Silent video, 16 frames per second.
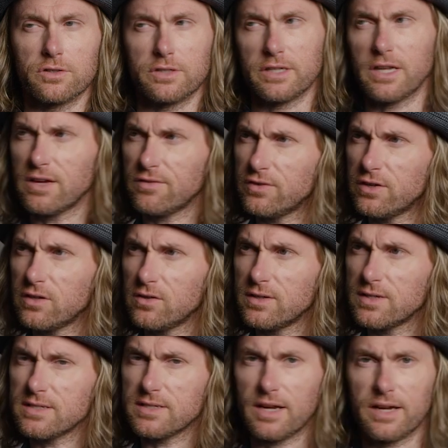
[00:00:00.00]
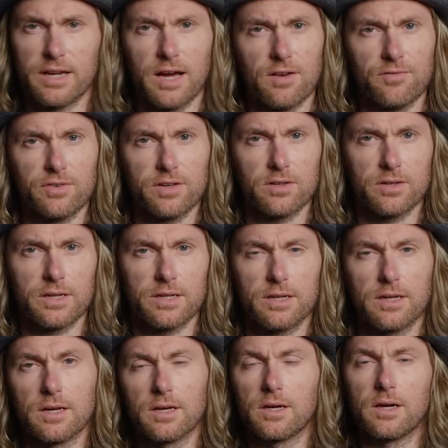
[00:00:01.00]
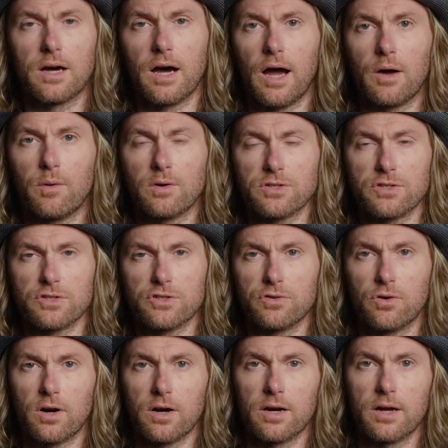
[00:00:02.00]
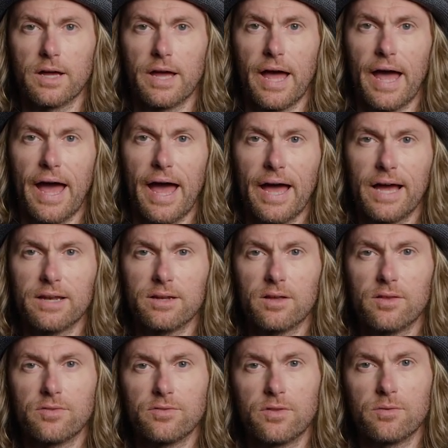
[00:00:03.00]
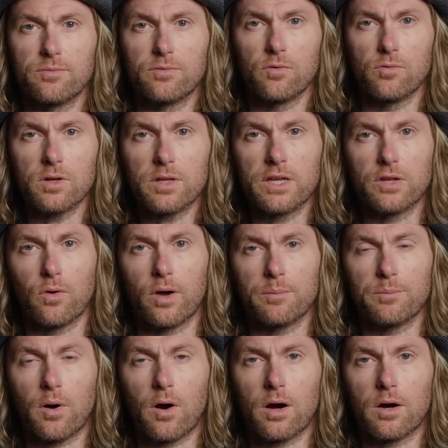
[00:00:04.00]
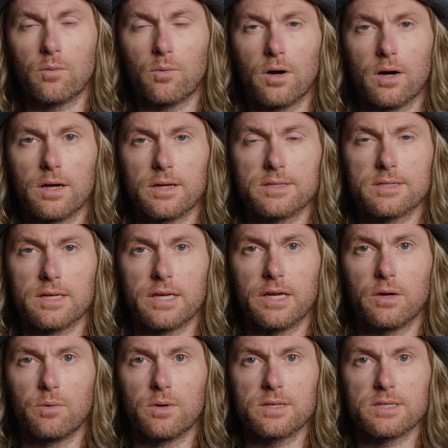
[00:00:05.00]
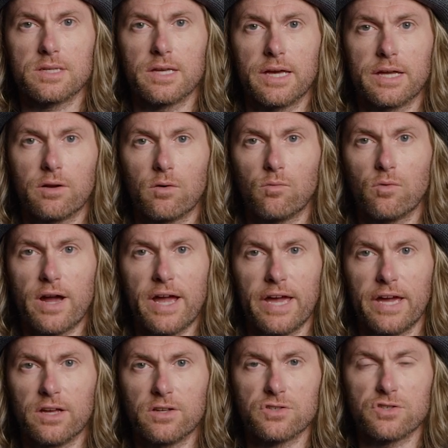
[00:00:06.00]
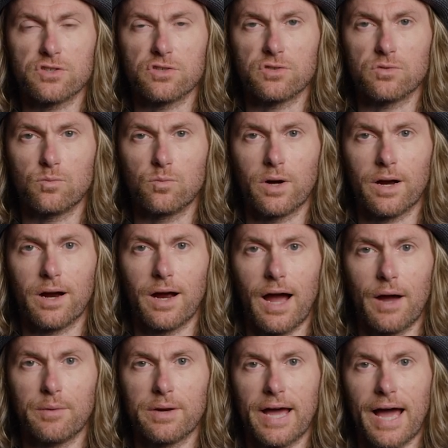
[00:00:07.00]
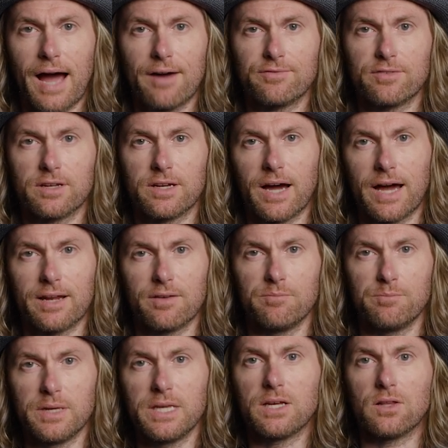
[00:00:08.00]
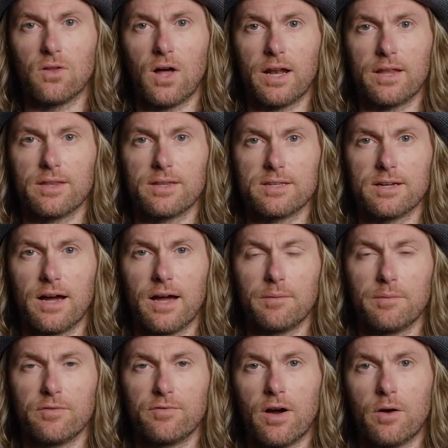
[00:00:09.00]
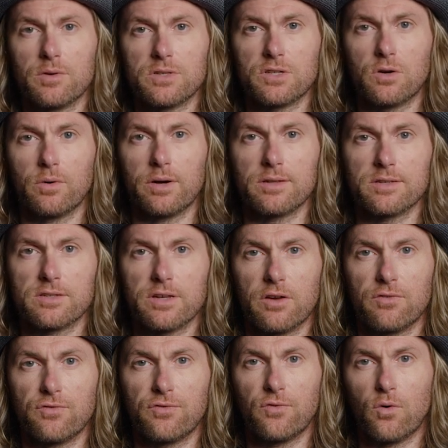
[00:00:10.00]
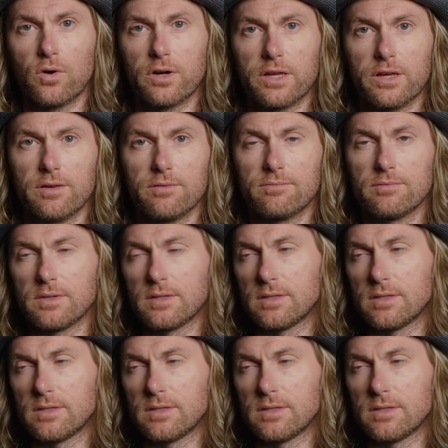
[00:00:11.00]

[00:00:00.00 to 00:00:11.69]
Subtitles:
Did I feel this? Did I not feel it? I wasn't sure. And the really annoying part was it was in a range where I would have to kind of be a lot of the time. If I was going, say, 40,